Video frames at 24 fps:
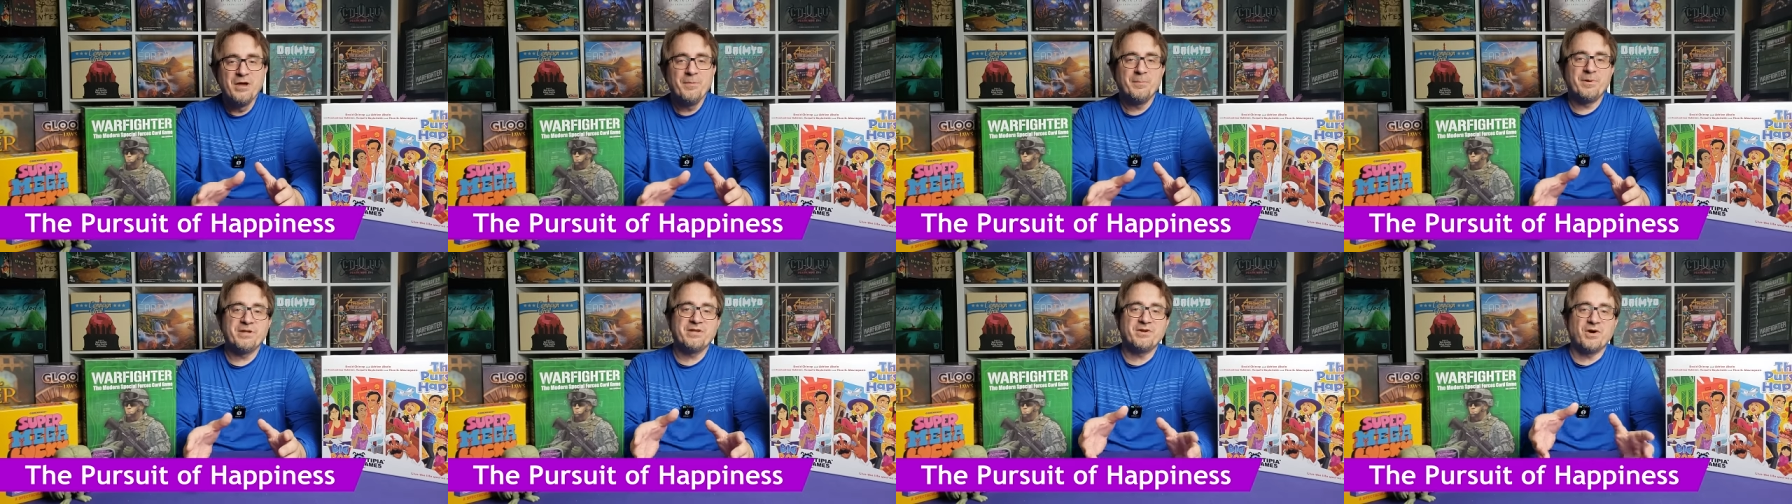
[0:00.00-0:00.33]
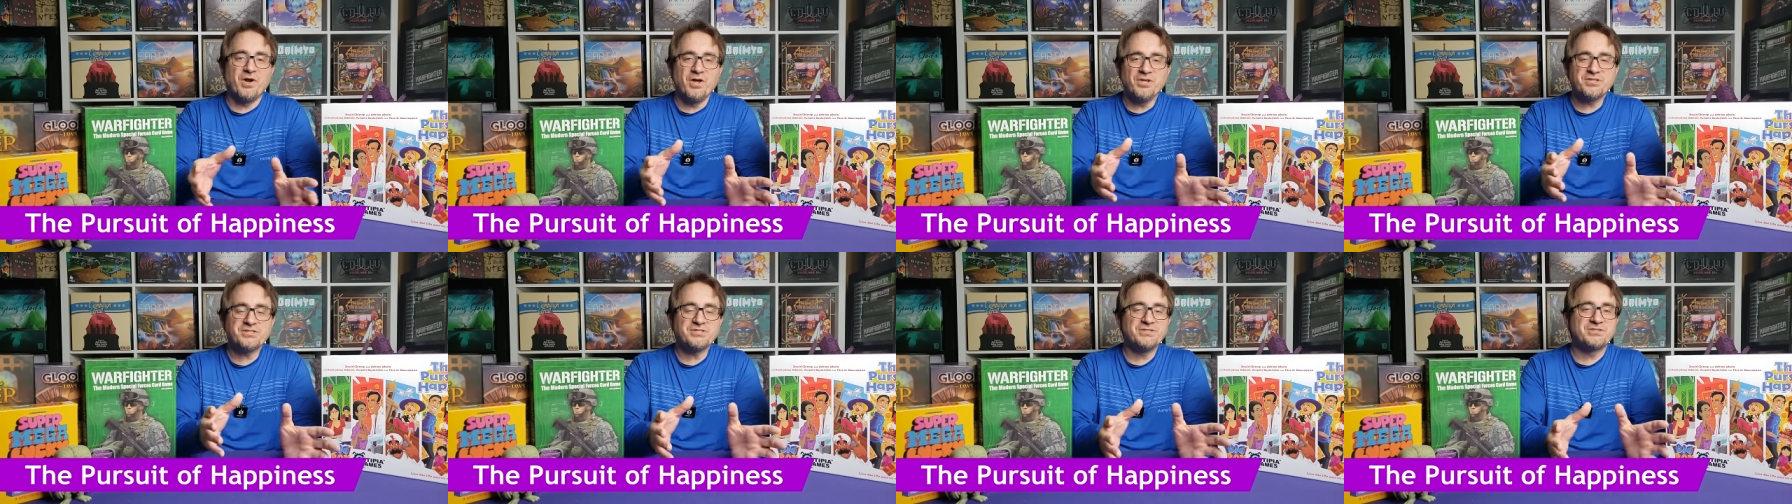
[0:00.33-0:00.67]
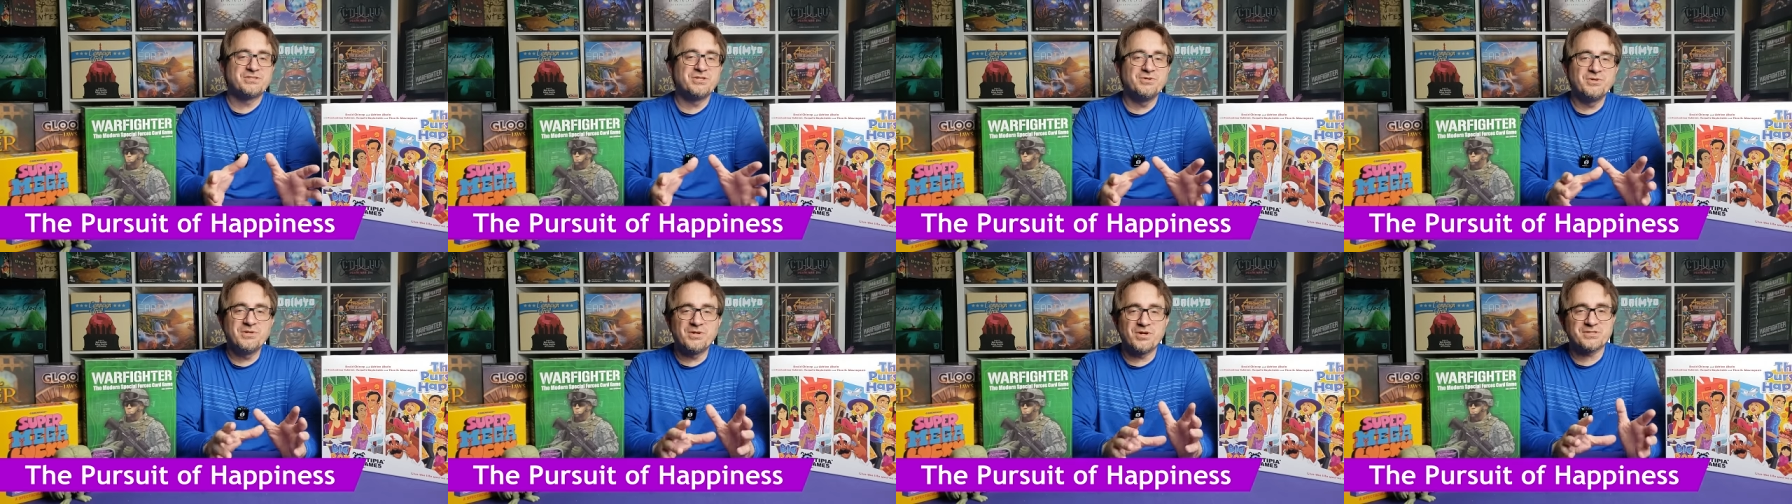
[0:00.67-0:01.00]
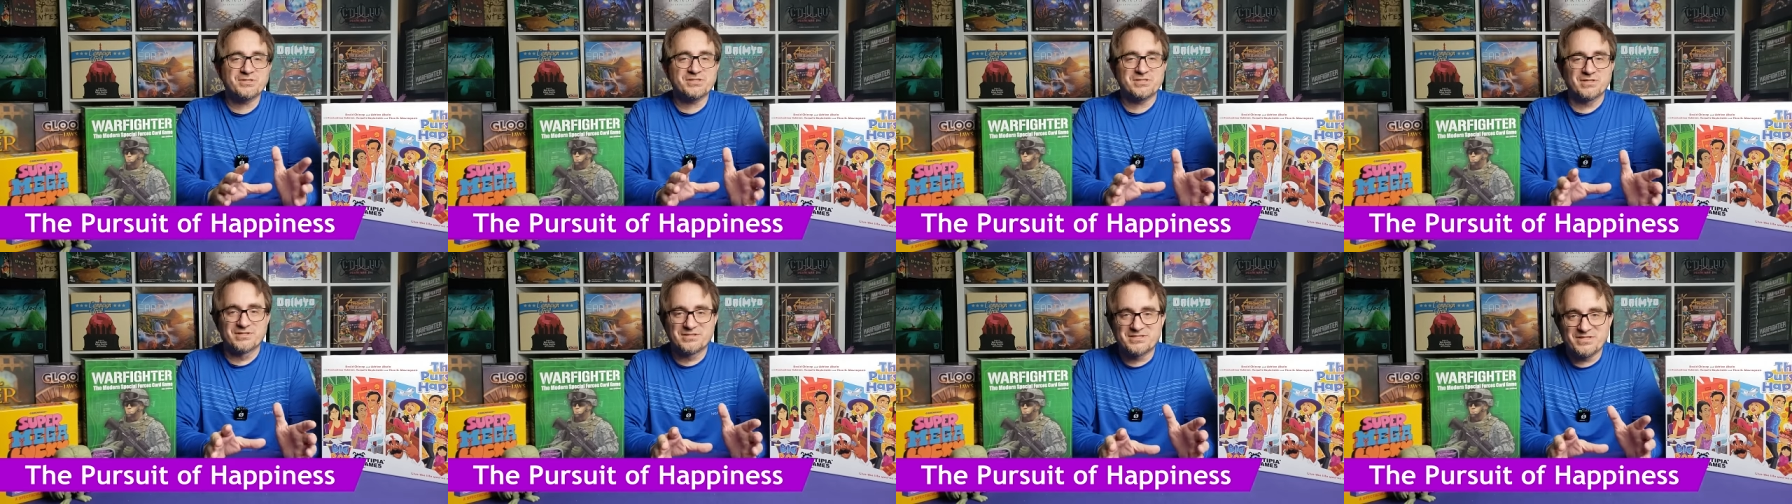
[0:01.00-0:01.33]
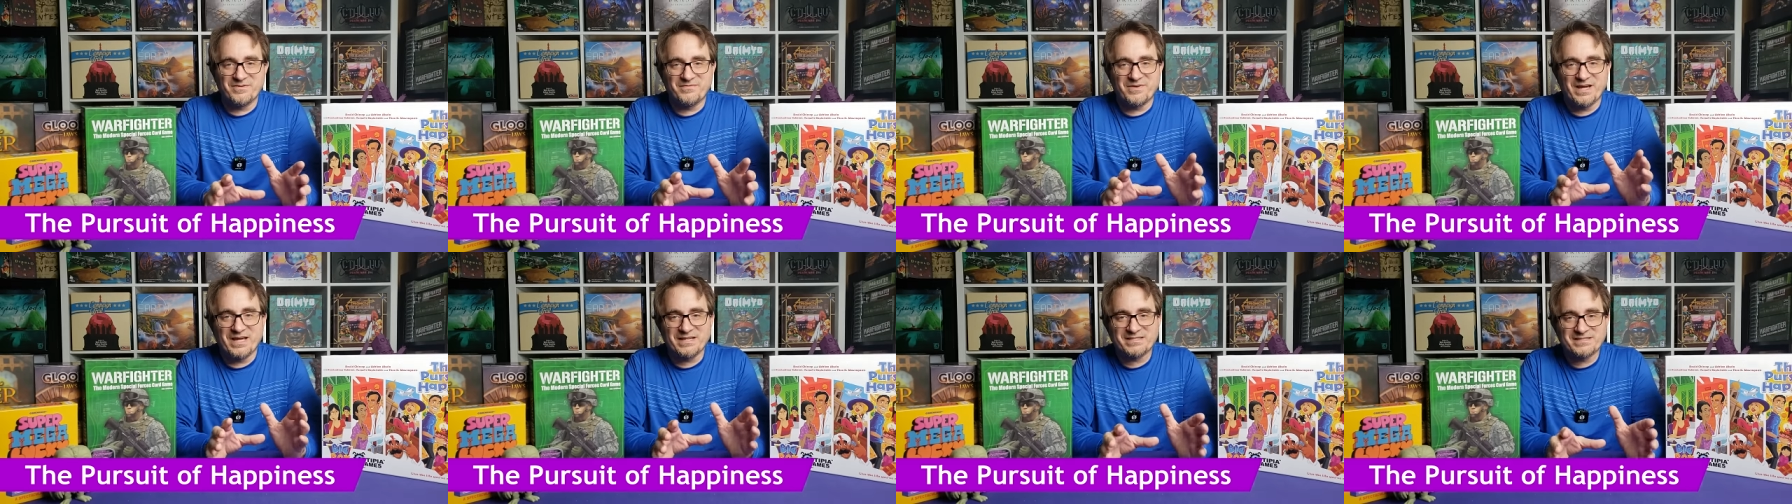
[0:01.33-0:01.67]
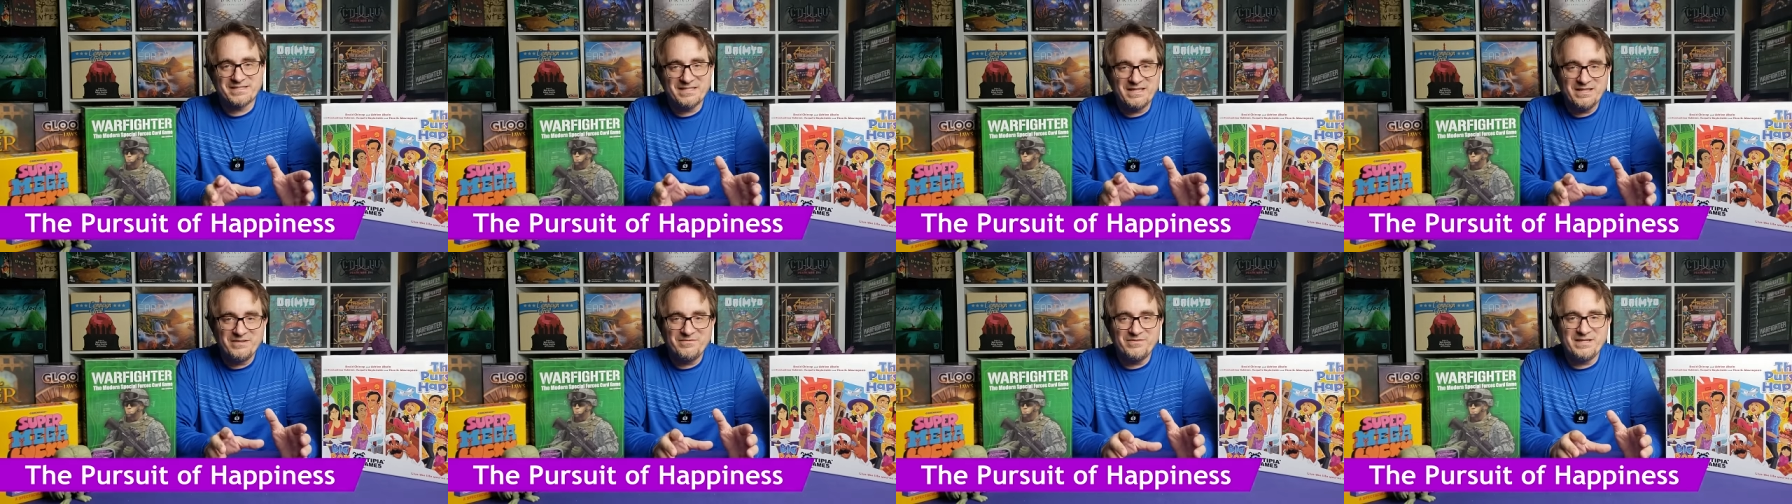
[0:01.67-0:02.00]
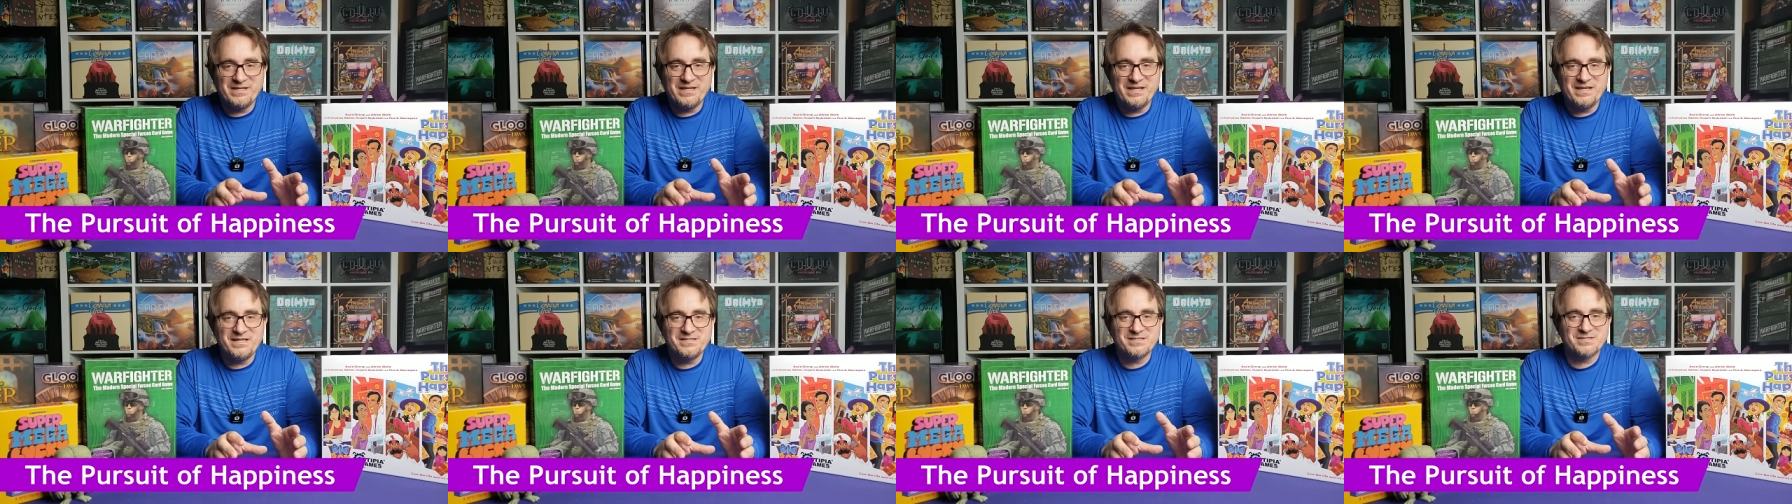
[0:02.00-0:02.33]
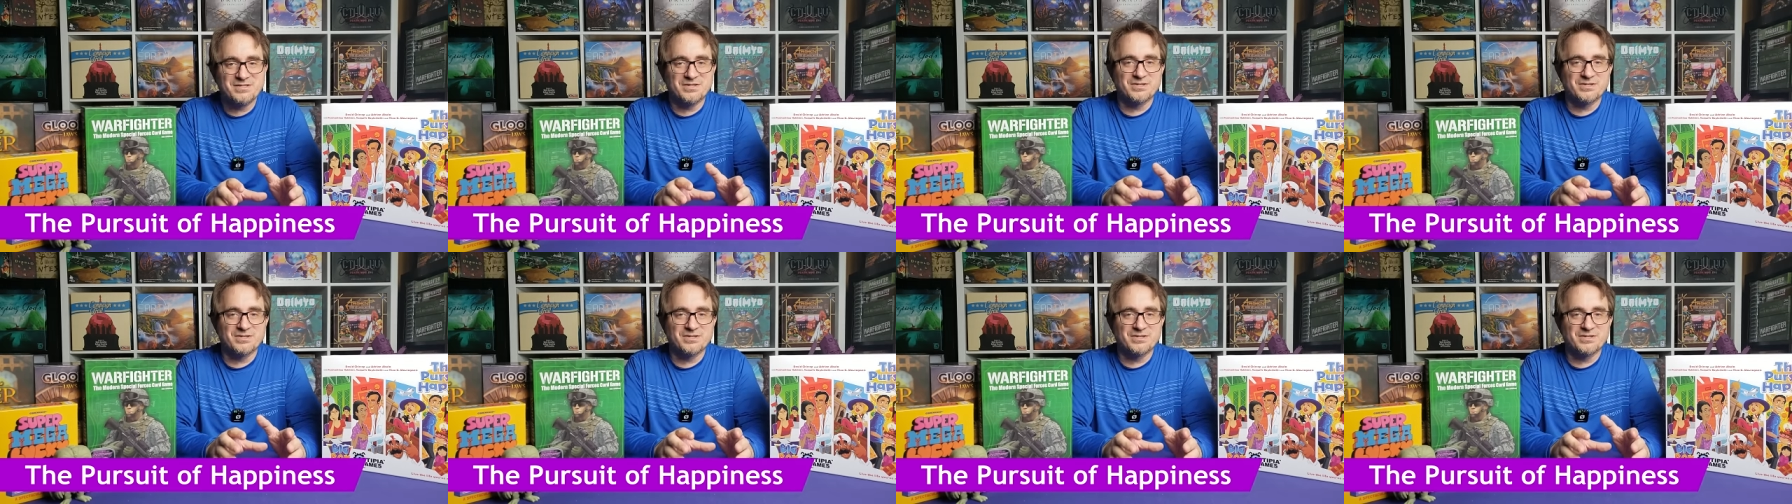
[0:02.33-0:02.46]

but you're also doing all sorts of activities